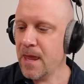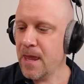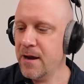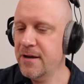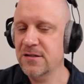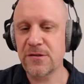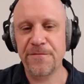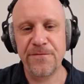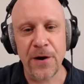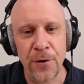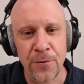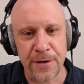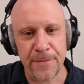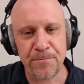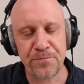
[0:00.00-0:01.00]
is a
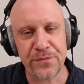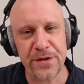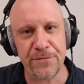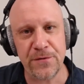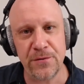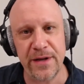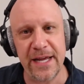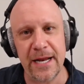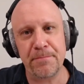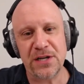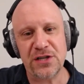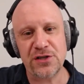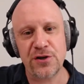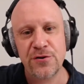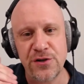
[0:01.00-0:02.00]
phone if you need it,
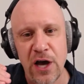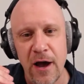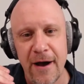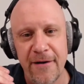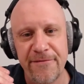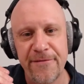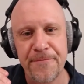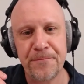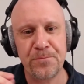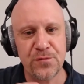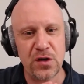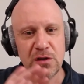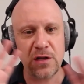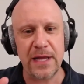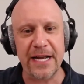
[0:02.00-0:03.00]
but turned off
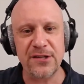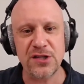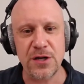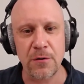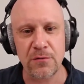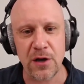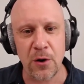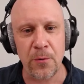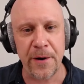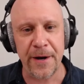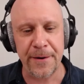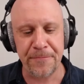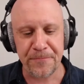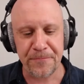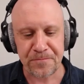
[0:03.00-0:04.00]
so the lights don't go
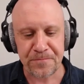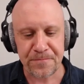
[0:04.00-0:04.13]
on.